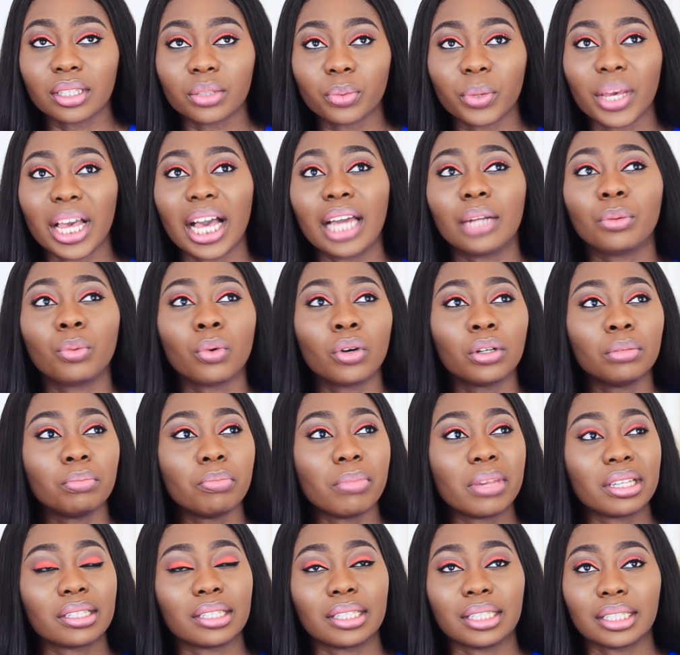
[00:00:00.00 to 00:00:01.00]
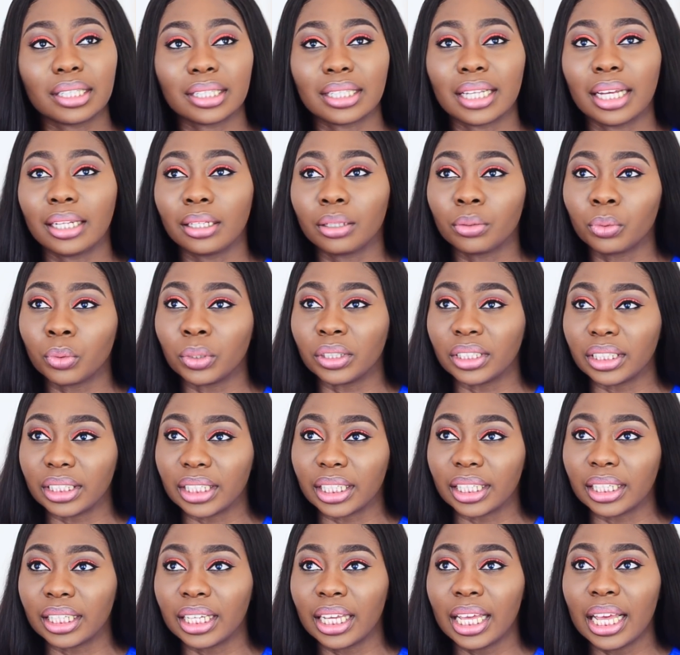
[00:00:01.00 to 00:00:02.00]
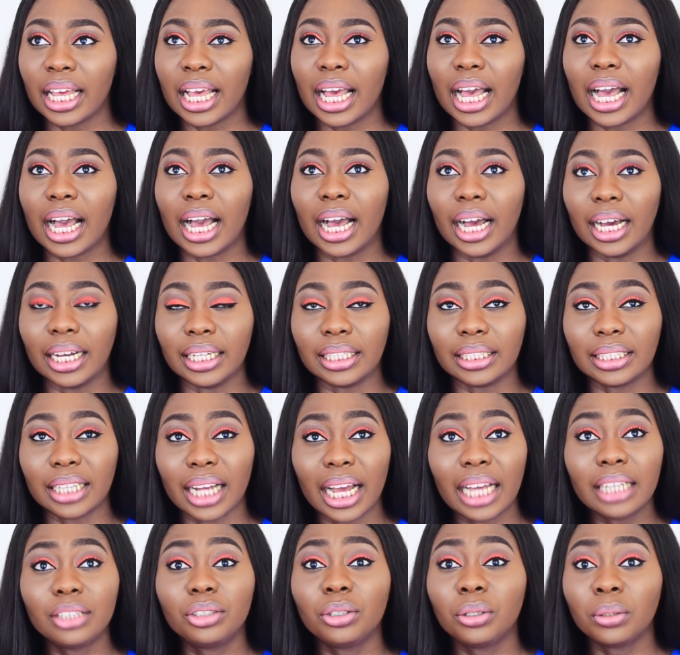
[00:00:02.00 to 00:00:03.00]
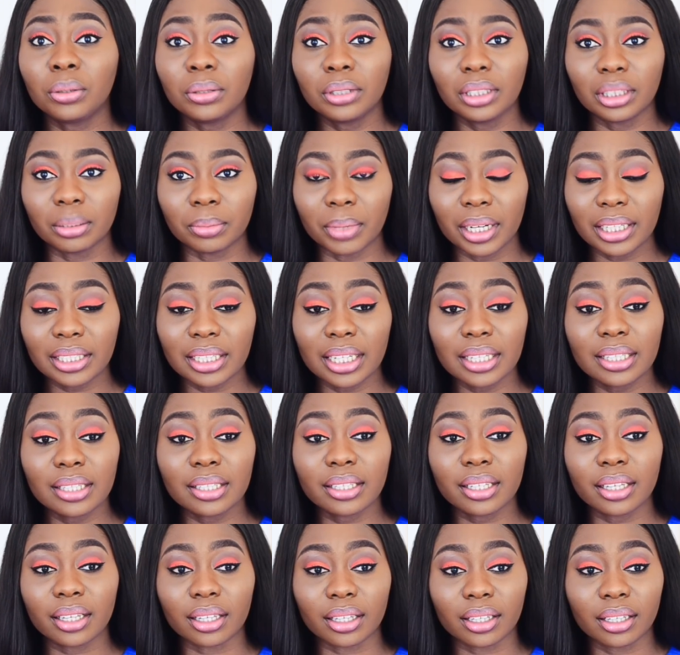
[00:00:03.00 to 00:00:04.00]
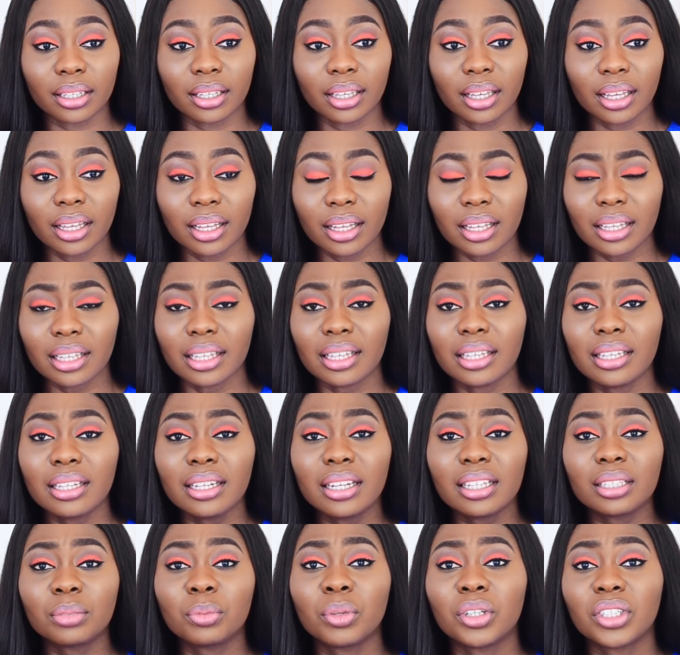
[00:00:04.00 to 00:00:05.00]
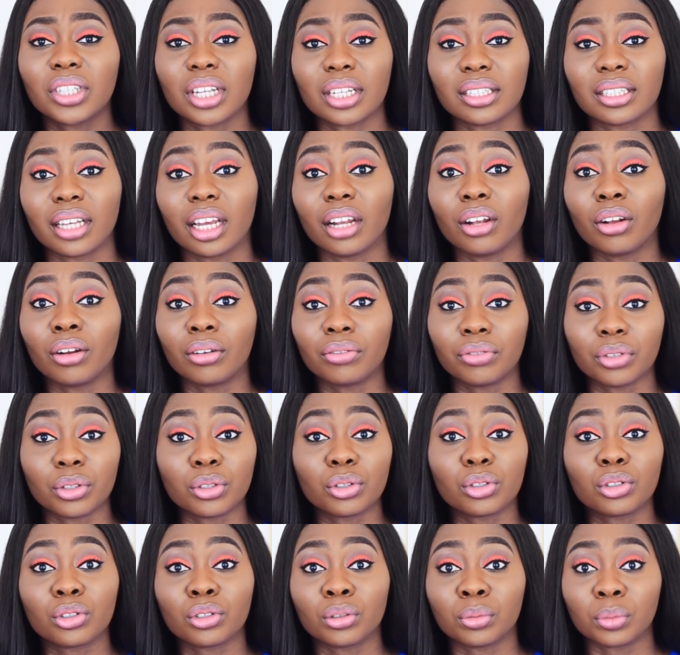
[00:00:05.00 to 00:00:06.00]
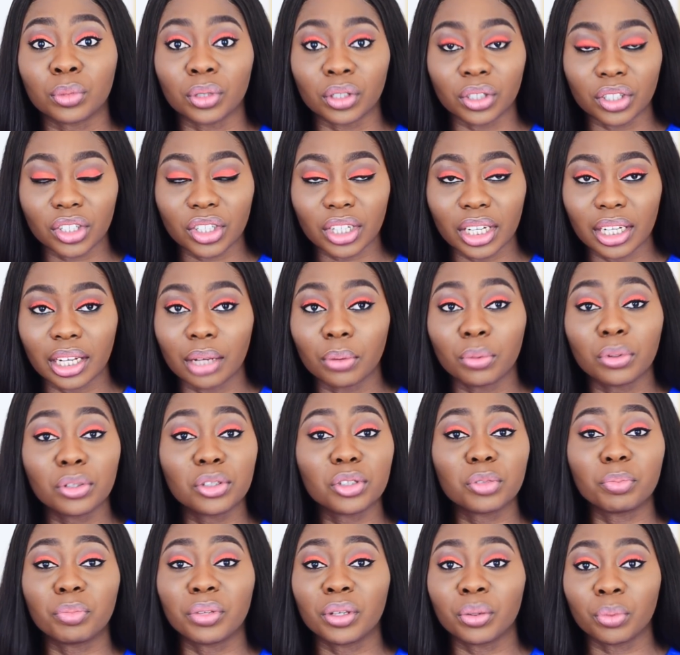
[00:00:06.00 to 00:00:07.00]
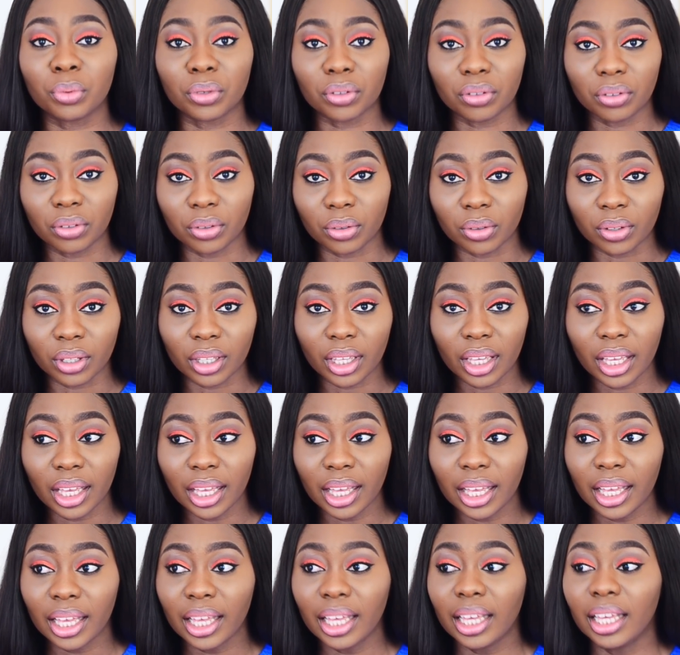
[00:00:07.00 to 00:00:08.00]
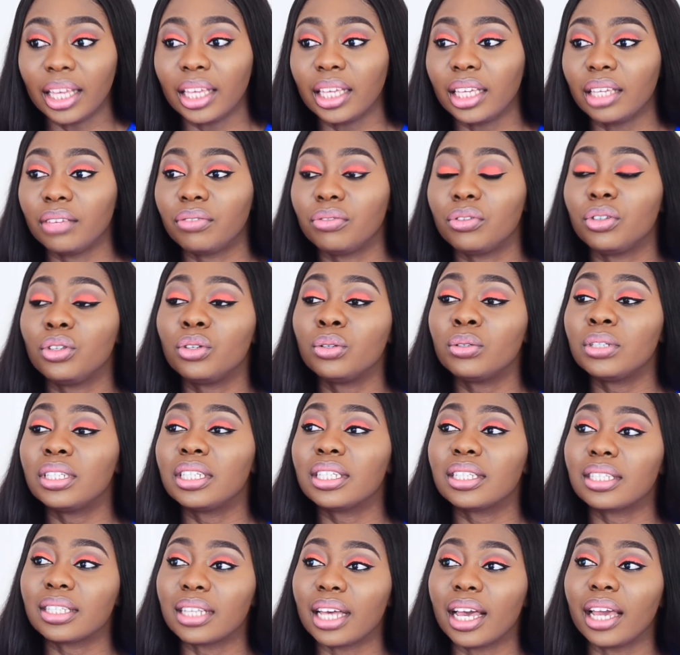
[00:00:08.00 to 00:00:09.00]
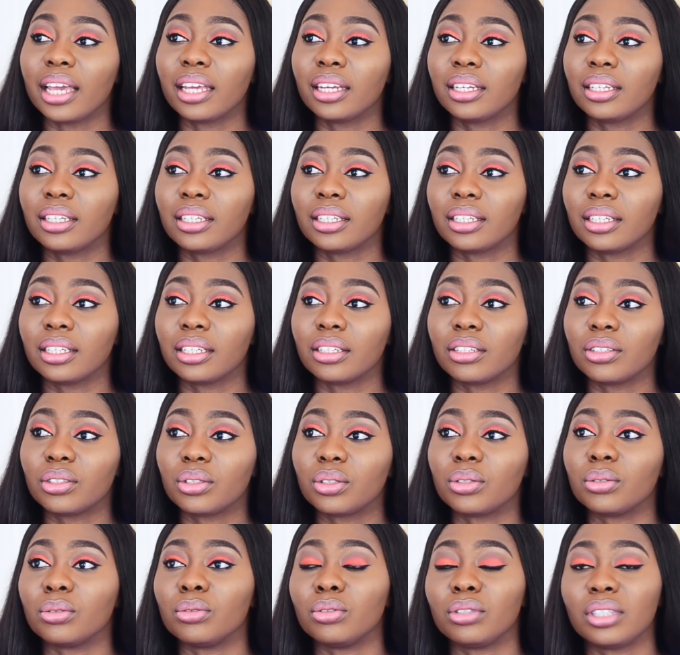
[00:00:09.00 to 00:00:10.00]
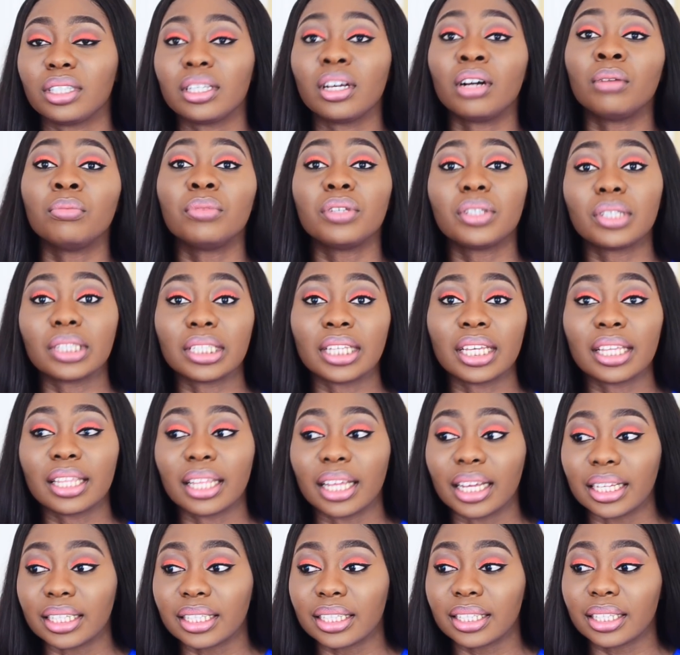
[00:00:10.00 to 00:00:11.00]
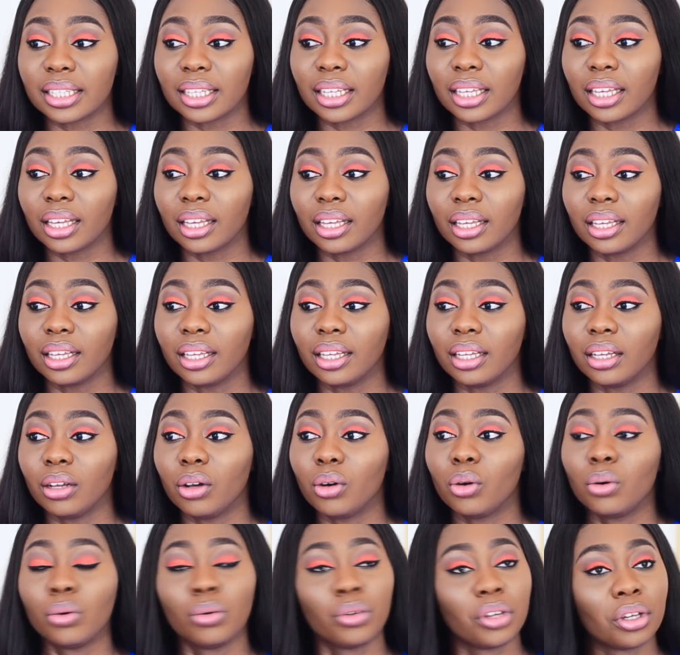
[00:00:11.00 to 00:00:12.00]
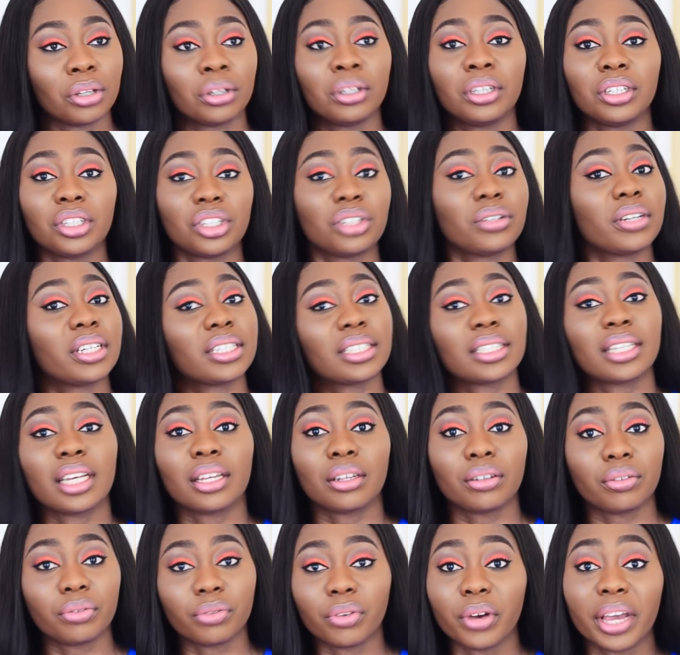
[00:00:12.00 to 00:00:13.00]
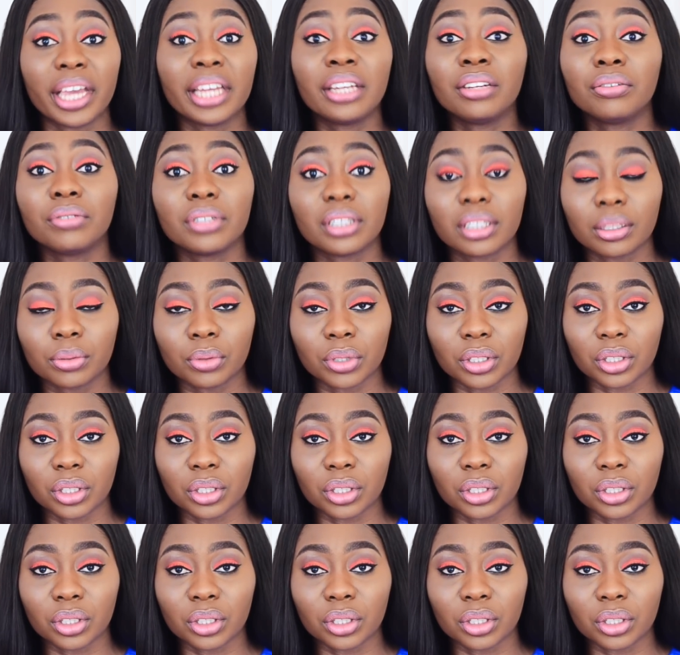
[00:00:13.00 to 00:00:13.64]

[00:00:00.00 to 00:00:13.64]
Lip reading: we had one misunderstanding one day, and I told him, I said, see, in as much as I love you so much and I want to be with you, if you decide to tell me today that, oh, you're not interested for any reason